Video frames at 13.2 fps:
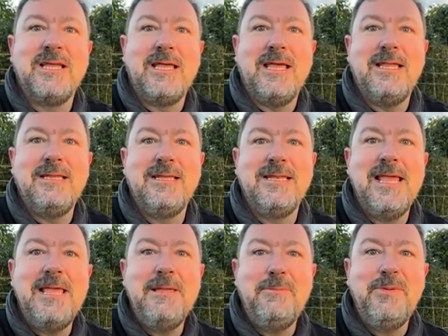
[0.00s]
in your
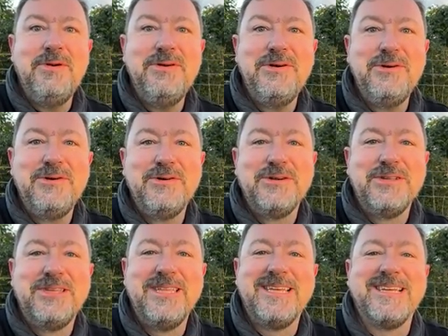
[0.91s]

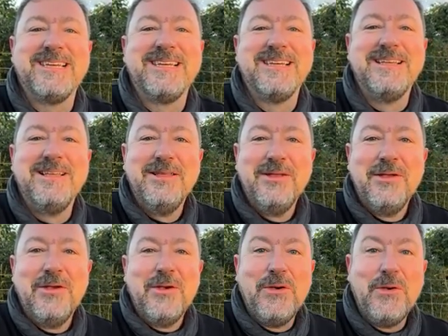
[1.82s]
neighborhood,
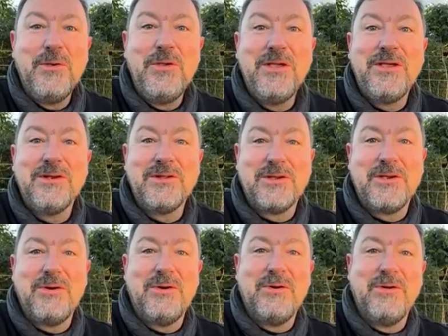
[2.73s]
who are you going to
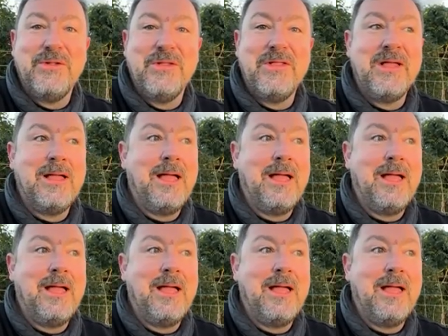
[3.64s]
call?